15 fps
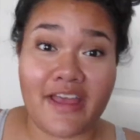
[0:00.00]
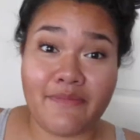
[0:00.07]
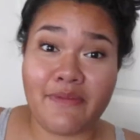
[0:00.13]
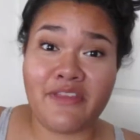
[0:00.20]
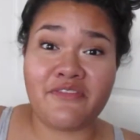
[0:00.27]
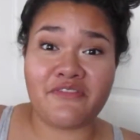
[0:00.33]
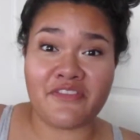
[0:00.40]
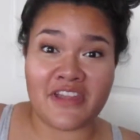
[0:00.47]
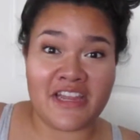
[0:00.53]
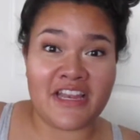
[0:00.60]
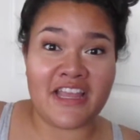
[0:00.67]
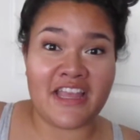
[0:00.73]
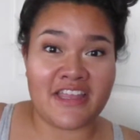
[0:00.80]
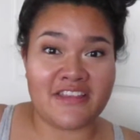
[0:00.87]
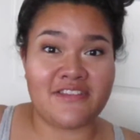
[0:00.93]
I've been
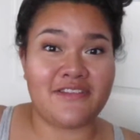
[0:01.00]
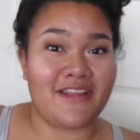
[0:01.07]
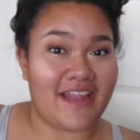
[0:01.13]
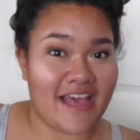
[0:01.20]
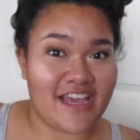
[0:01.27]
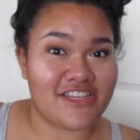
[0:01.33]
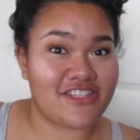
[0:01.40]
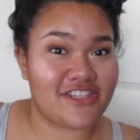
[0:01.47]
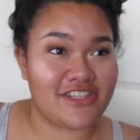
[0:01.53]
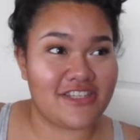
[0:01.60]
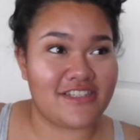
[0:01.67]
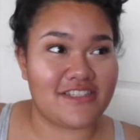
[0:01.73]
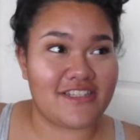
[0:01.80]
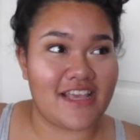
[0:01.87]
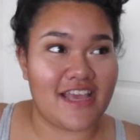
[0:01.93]
really into
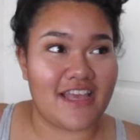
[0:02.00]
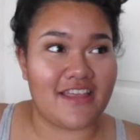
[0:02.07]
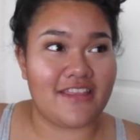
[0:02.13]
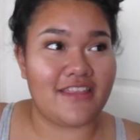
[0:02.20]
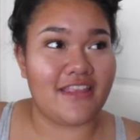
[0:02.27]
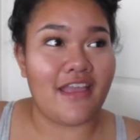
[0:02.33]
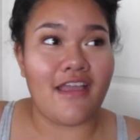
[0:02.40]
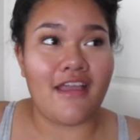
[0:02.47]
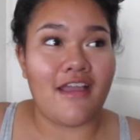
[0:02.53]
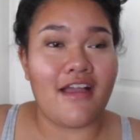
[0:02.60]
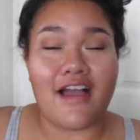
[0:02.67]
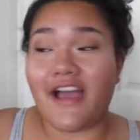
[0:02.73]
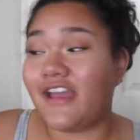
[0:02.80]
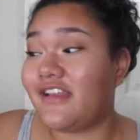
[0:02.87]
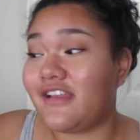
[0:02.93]
lashes, and
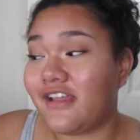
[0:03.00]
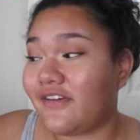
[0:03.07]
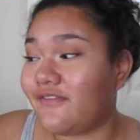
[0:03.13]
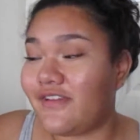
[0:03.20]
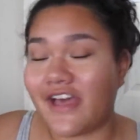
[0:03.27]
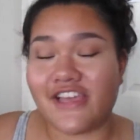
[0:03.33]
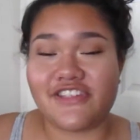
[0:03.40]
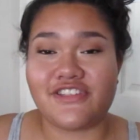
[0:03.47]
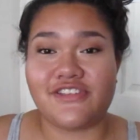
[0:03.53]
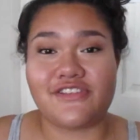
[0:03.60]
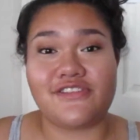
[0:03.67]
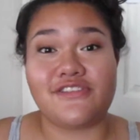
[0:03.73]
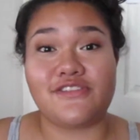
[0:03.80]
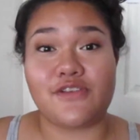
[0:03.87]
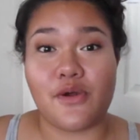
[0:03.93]
I love lashes
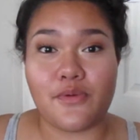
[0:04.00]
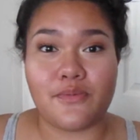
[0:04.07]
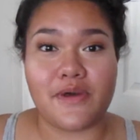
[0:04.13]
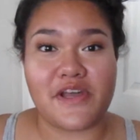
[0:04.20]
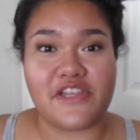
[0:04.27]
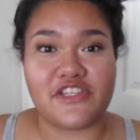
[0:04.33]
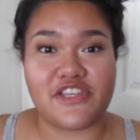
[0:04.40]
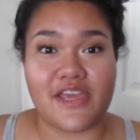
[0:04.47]
so much.